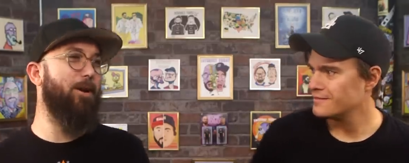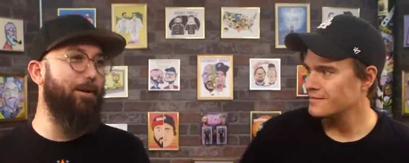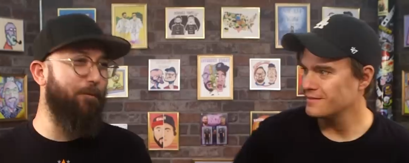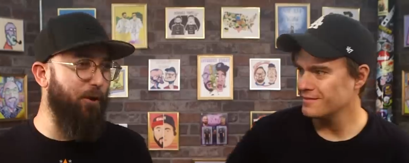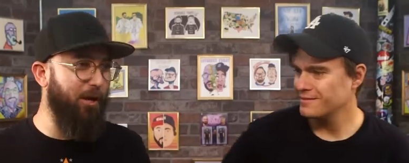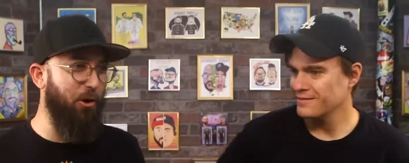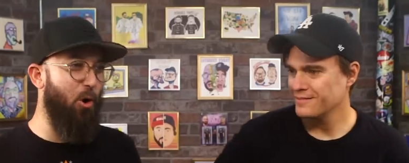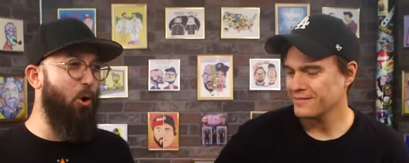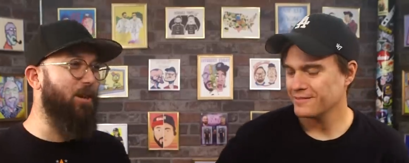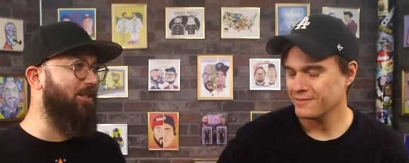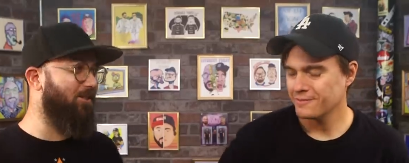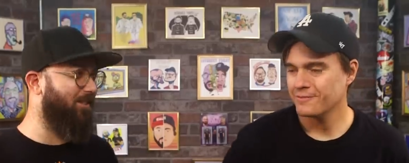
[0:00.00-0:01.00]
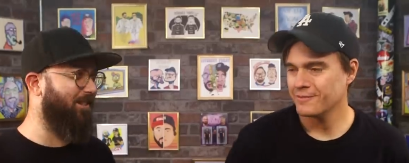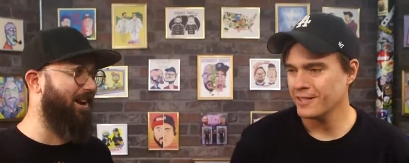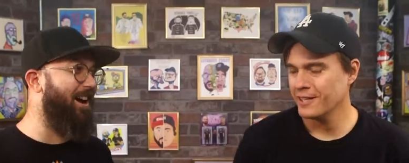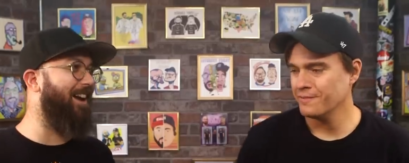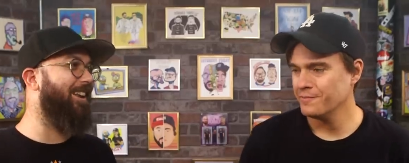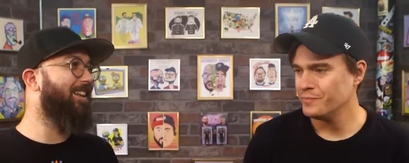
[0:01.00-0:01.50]
Speaker 1: they're eating fucking oysters,
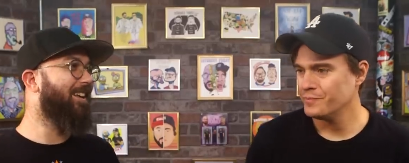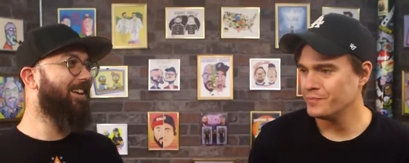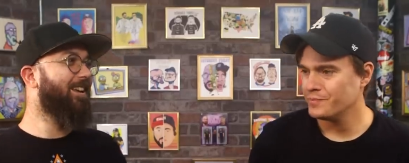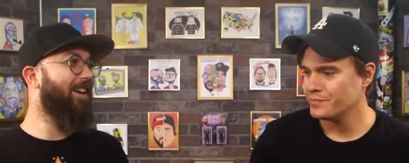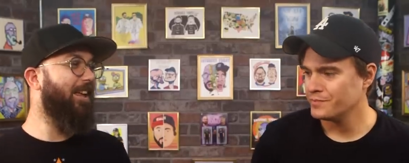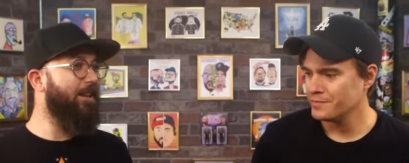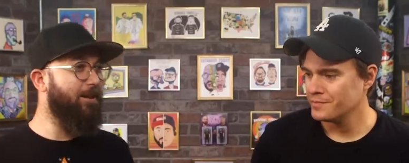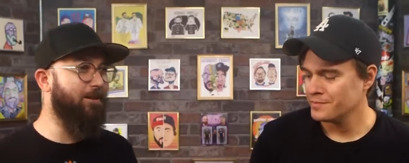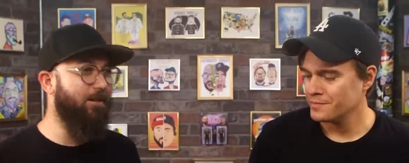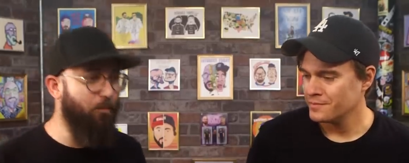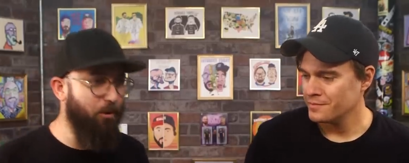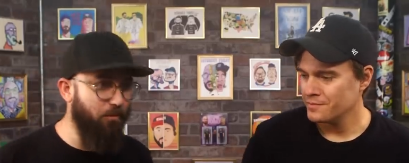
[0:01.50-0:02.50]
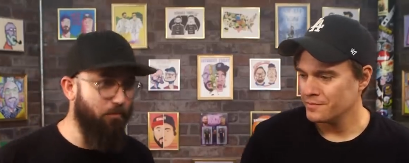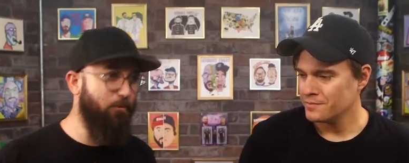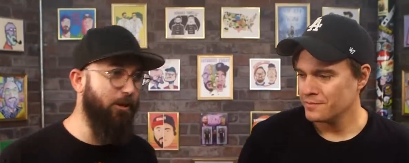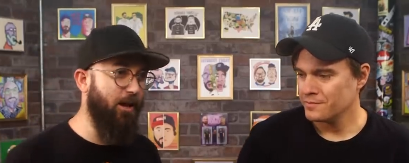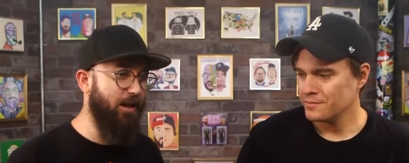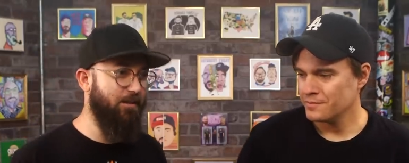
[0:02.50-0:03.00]
God. And then someone
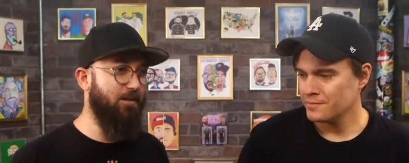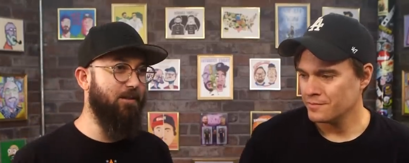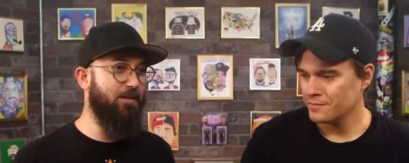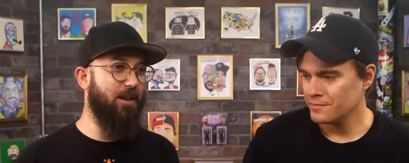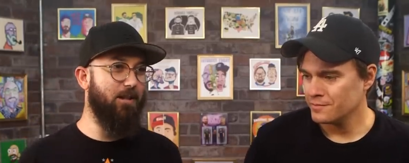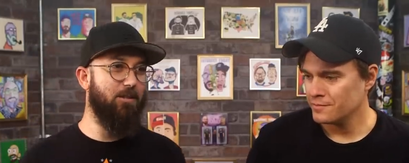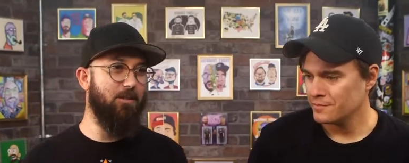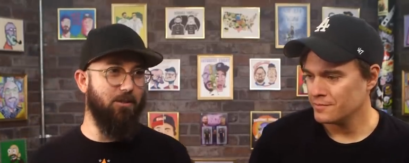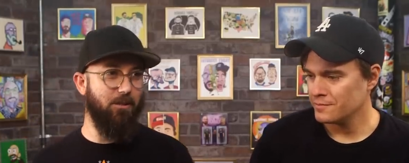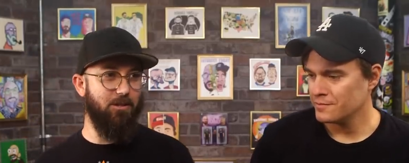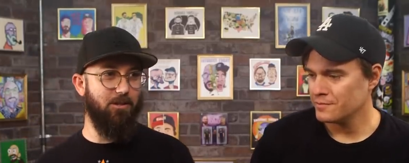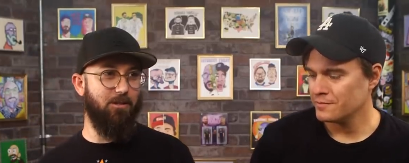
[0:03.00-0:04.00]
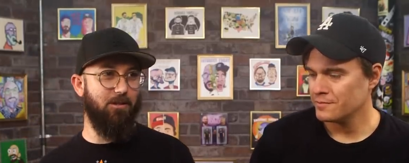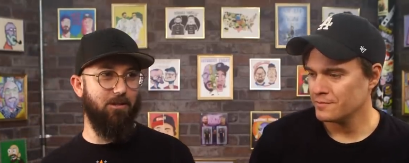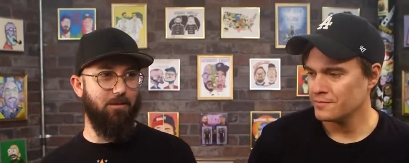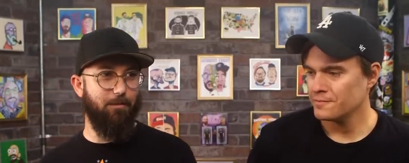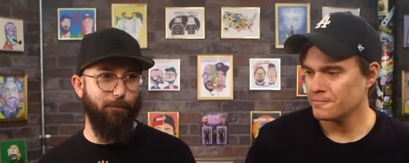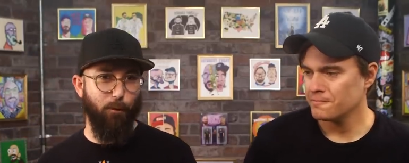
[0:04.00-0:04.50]
realized it's actually delicious
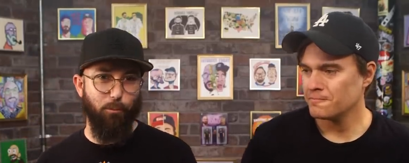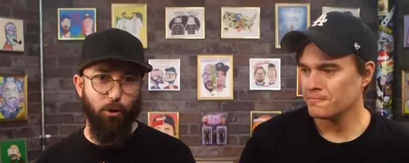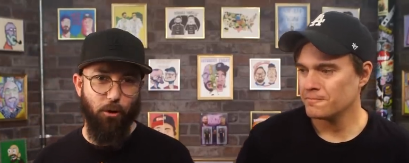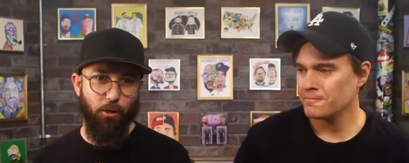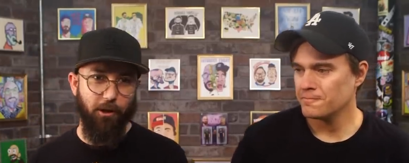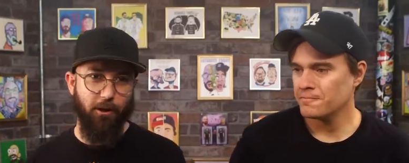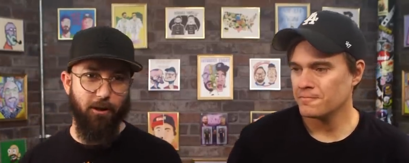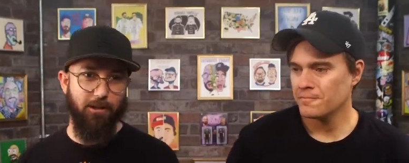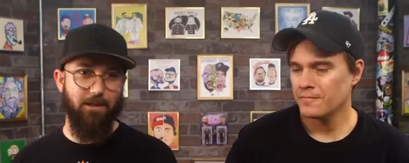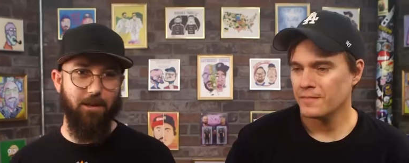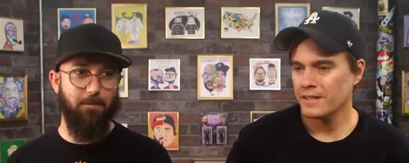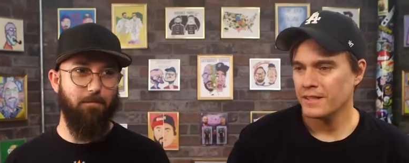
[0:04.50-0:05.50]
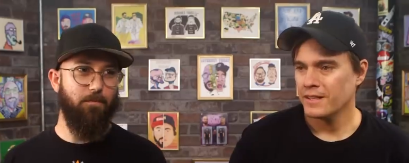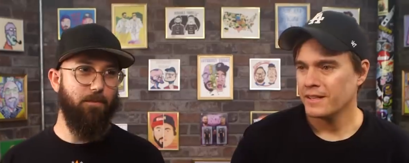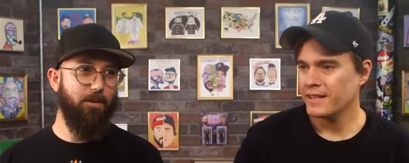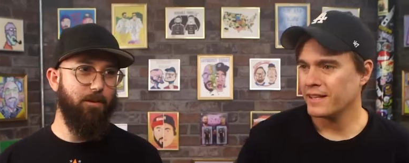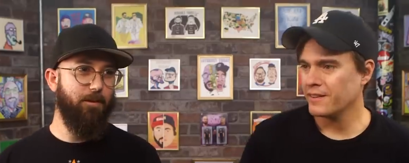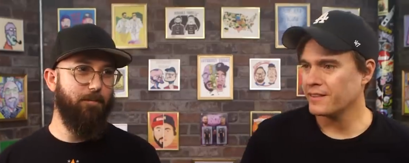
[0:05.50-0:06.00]
and flipped the whole thing on its head.
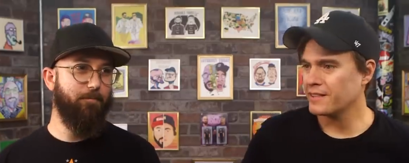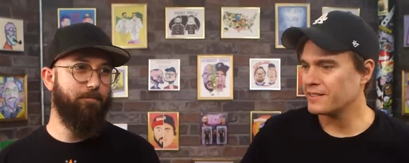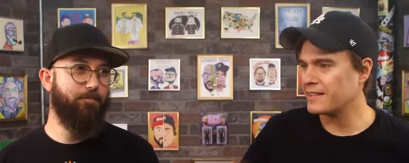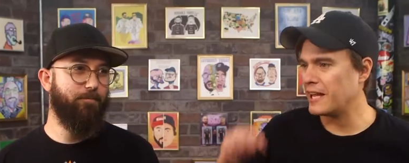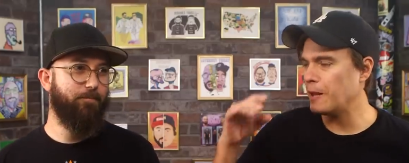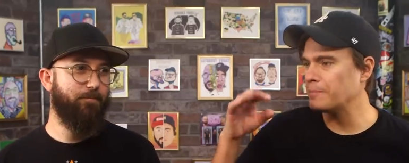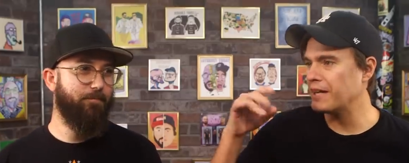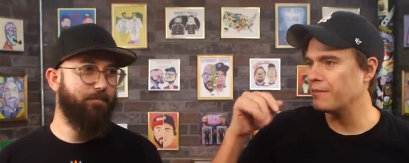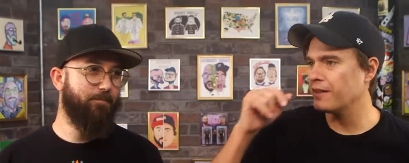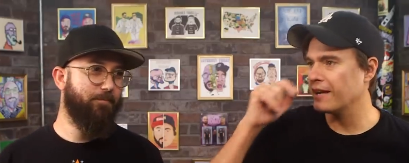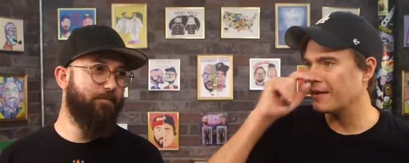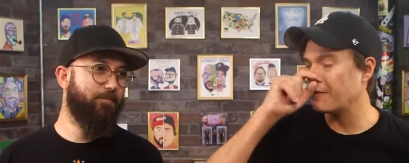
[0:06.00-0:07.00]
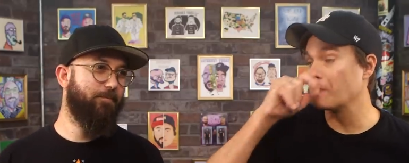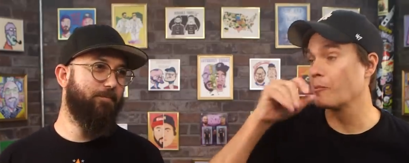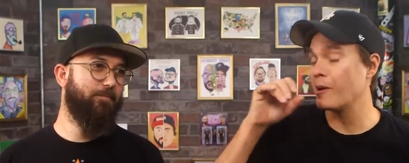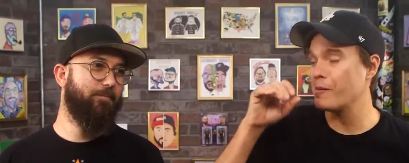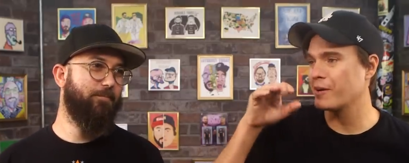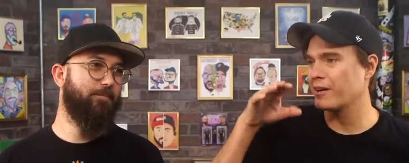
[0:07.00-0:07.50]
Speaker 2: Yeah, the, the scallops have like, if I'm
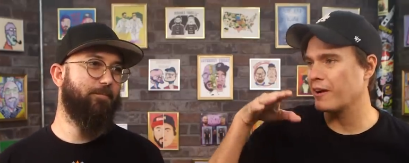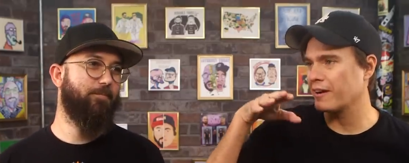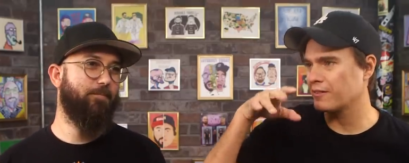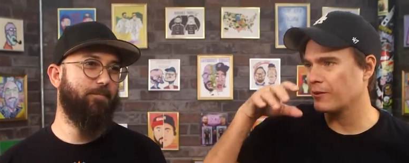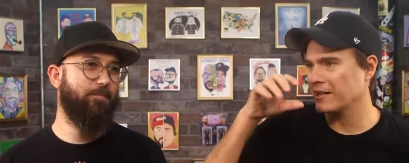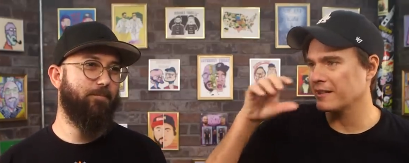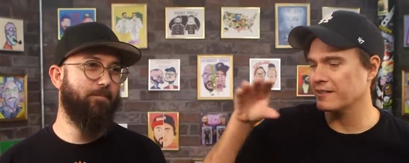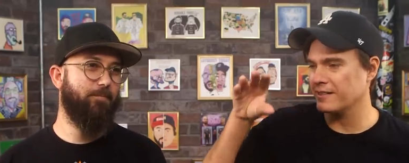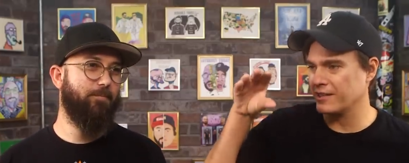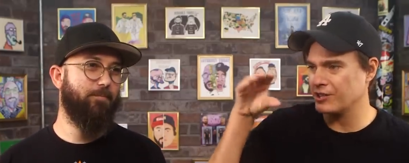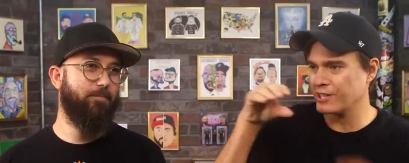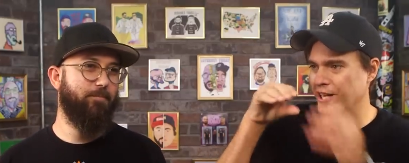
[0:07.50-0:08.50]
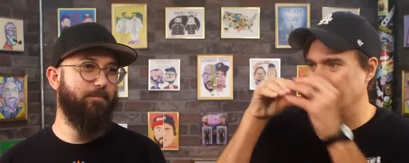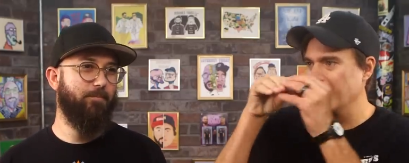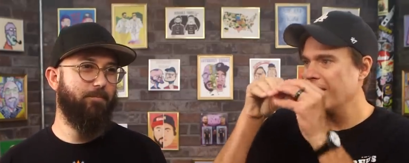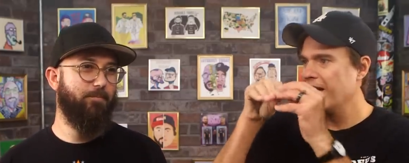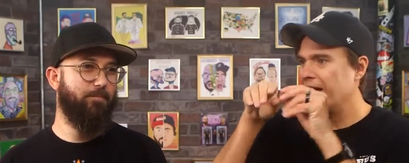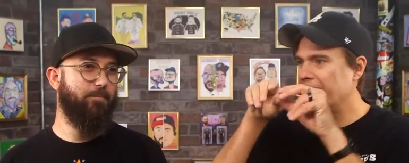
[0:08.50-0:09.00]
remembering correctly, it's like a
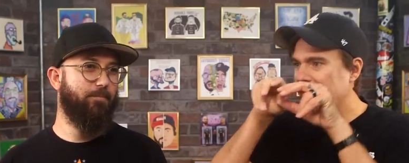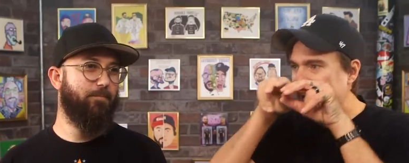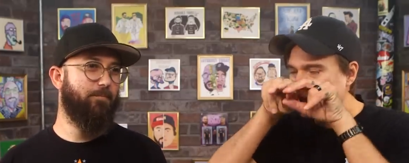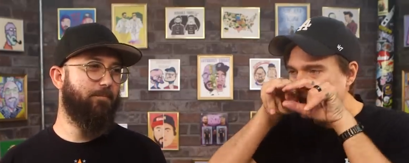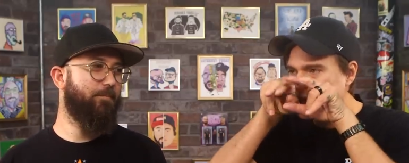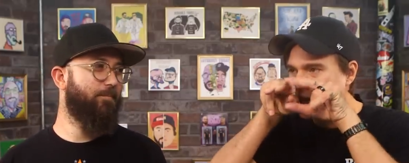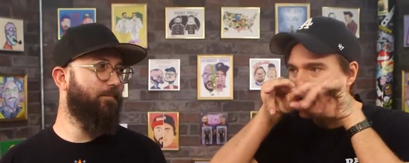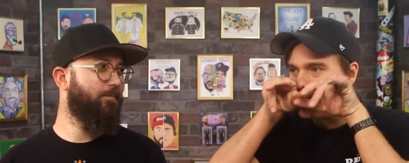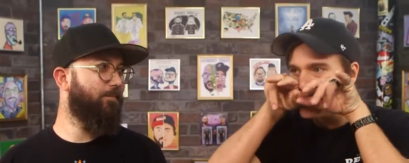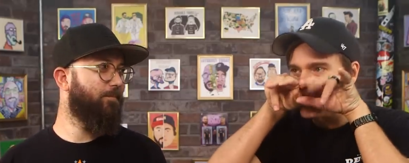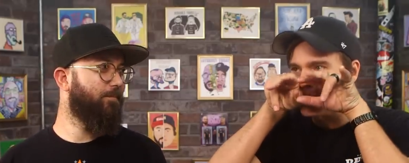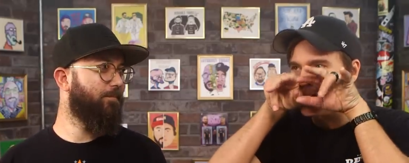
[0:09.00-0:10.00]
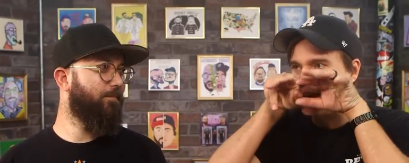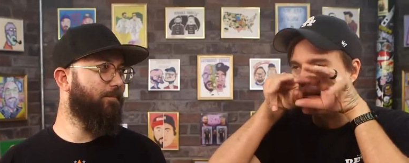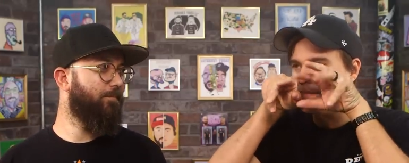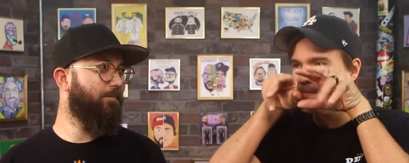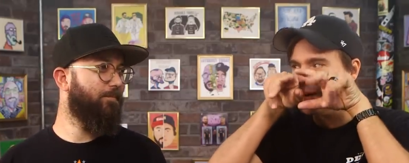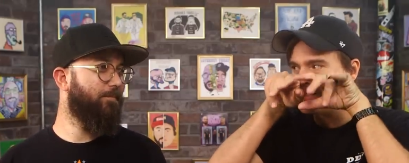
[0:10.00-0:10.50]
shell, and they have like little
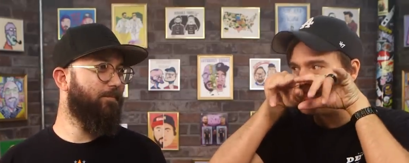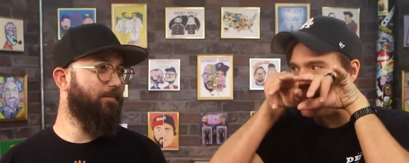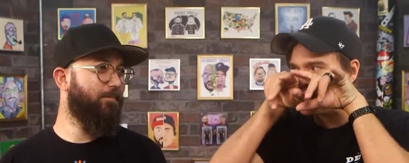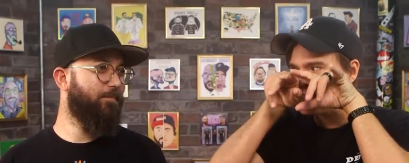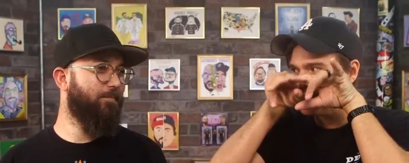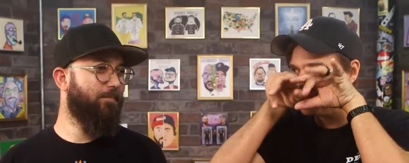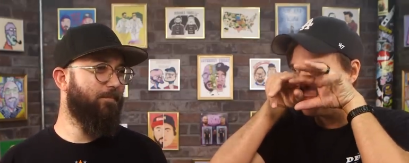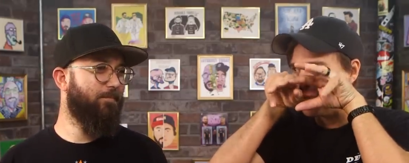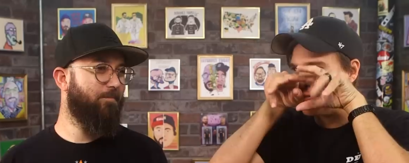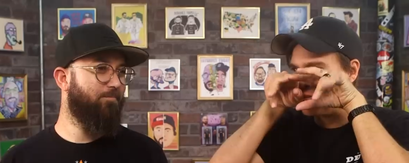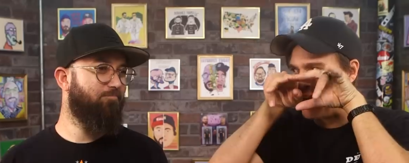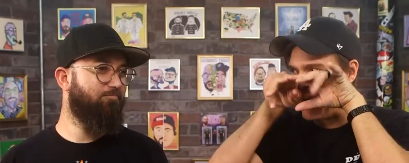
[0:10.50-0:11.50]
like mustache or whatever